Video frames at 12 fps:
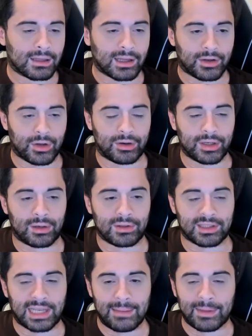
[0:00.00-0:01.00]
Like Curio
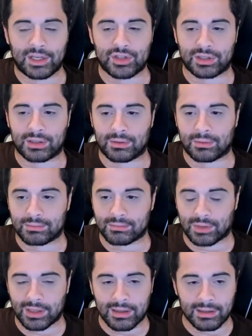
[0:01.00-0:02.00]
is a game engine
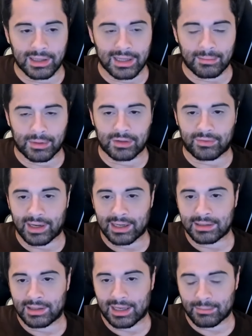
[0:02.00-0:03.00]
where they can modify
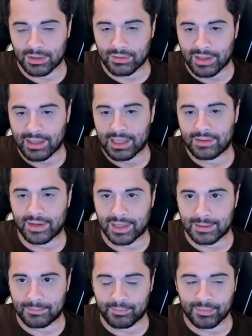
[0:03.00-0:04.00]
the
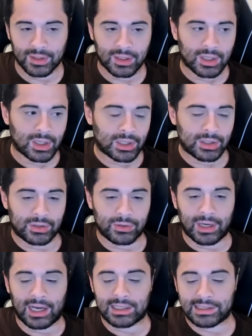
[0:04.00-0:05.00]
EVM
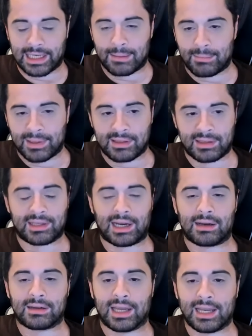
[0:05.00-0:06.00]
to actually embed the entire